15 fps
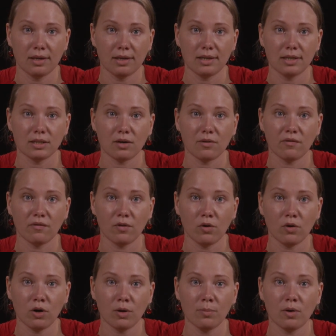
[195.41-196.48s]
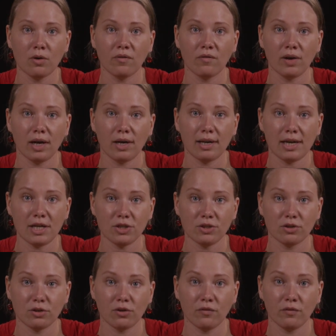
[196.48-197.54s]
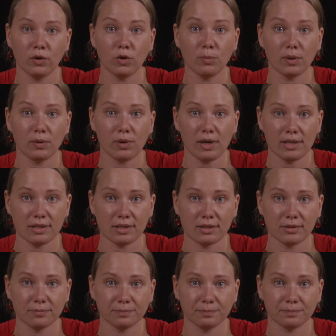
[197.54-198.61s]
is a form of violation of human rights.